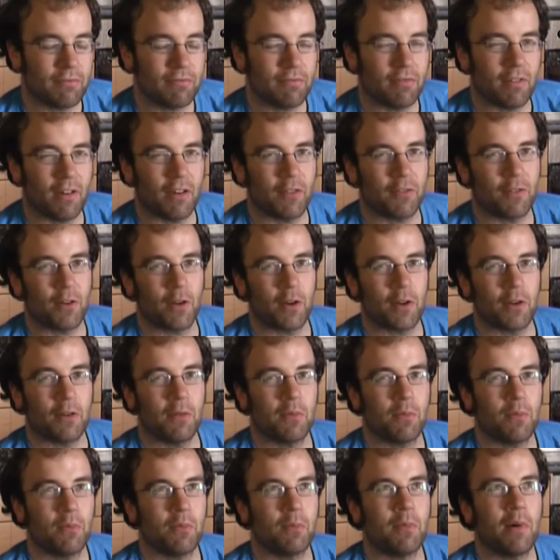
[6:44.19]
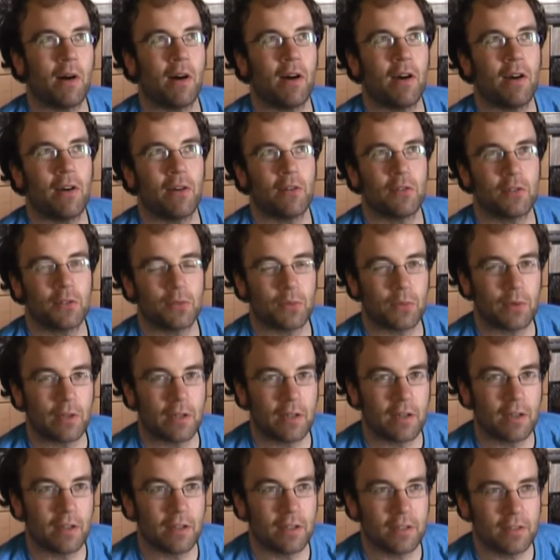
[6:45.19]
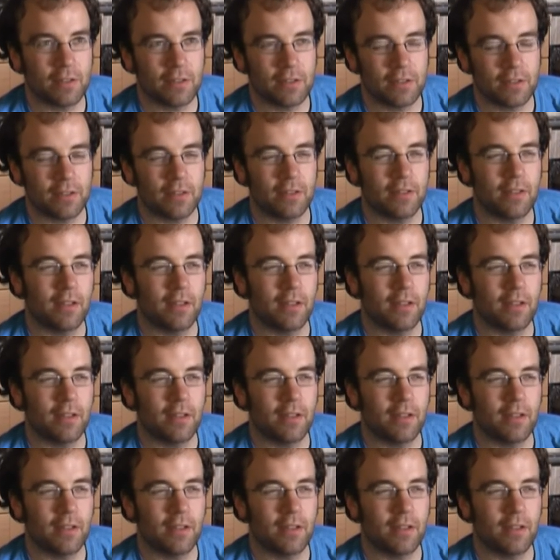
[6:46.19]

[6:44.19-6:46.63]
I've got it miles worse.